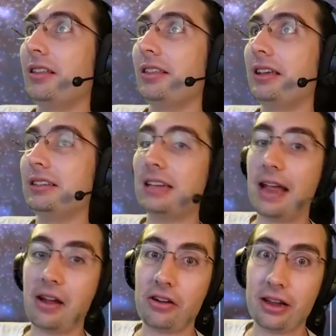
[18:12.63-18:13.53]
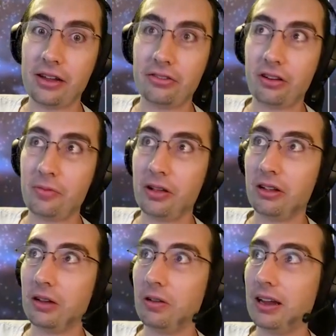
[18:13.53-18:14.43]
the entirety of our
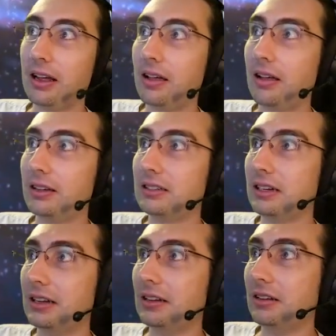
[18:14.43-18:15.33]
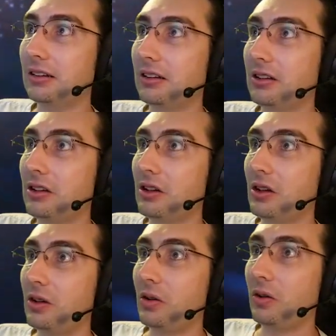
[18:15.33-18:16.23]
Milky Way galaxy.
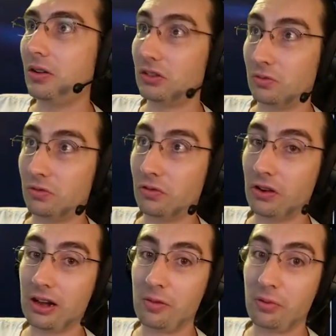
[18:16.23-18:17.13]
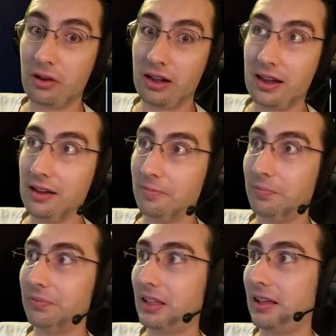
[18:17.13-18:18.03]
It's very pretty,
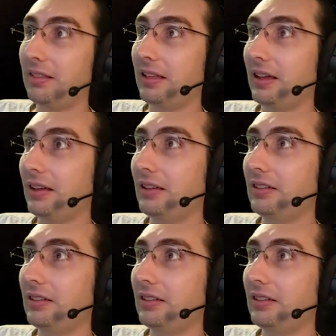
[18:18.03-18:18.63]
I think.